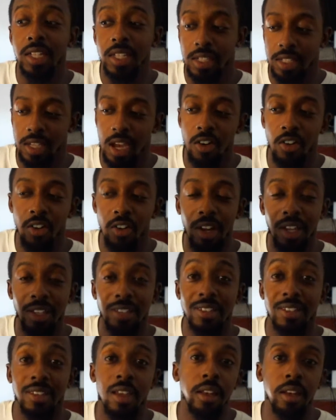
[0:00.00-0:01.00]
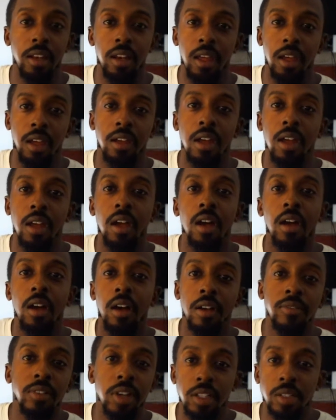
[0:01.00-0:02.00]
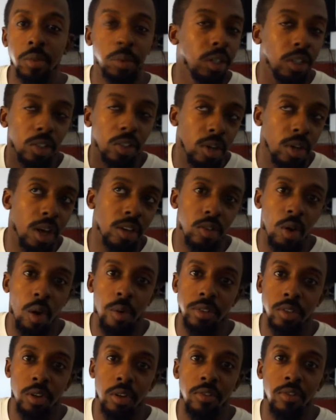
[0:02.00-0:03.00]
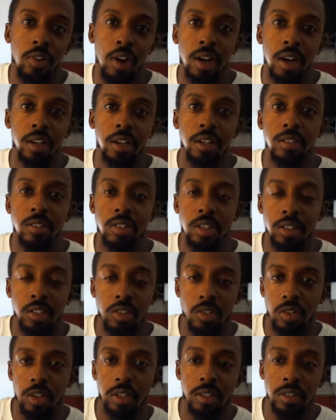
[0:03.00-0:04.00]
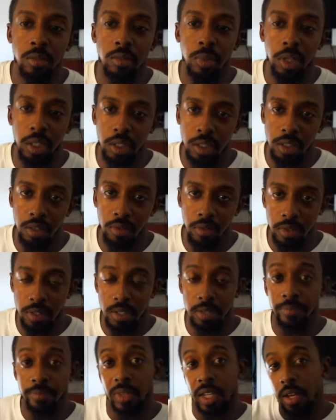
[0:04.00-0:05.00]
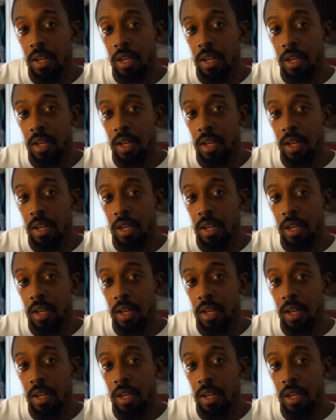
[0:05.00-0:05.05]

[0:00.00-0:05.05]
Saturday, Sunday of next week, and you guys are always off Friday and Sunday, so that doesn't make any difference.